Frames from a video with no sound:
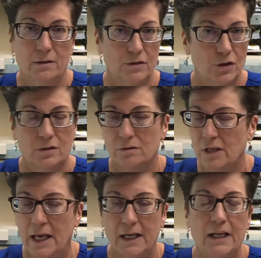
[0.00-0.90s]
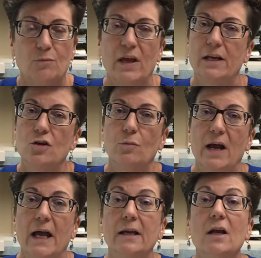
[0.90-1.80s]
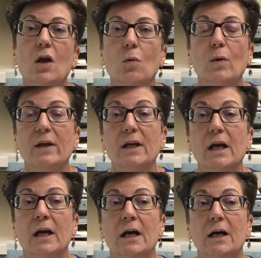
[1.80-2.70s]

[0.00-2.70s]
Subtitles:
Just kind of keep that in your mind. We